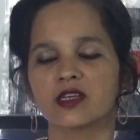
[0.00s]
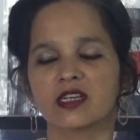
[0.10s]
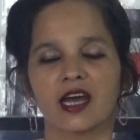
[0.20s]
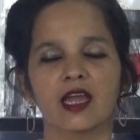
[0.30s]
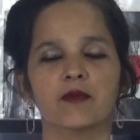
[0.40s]

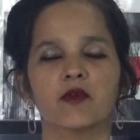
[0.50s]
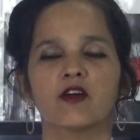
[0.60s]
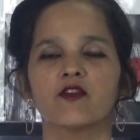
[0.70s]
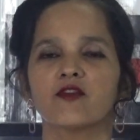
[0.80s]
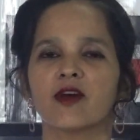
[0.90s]
type
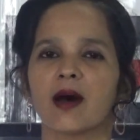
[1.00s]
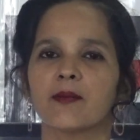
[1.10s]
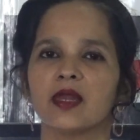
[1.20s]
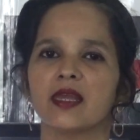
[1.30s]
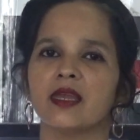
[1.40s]
of
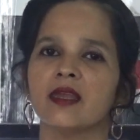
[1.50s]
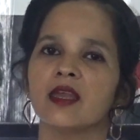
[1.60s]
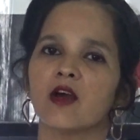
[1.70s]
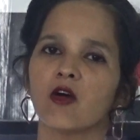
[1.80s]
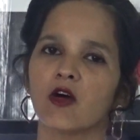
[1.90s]
family
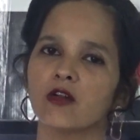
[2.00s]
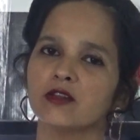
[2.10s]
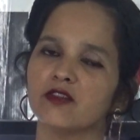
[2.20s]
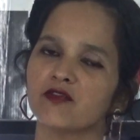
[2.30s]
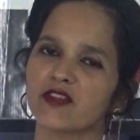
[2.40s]
or
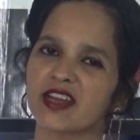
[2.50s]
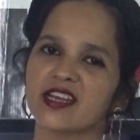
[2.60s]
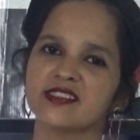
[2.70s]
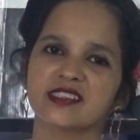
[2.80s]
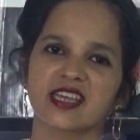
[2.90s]
the
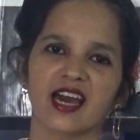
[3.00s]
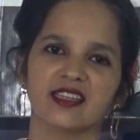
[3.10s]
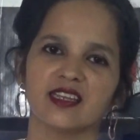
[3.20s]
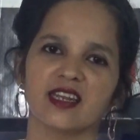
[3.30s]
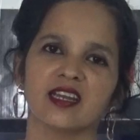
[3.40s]
friends
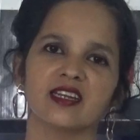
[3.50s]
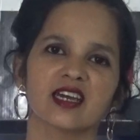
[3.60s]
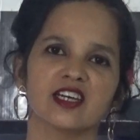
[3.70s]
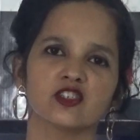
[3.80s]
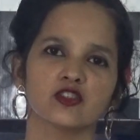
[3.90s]
gathering
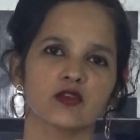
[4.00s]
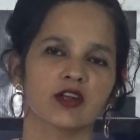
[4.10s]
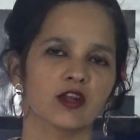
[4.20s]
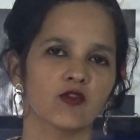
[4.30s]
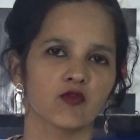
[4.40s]
that you are
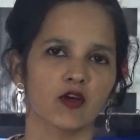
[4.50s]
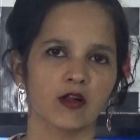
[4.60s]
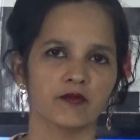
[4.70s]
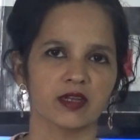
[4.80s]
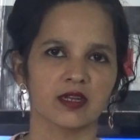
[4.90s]
involved in.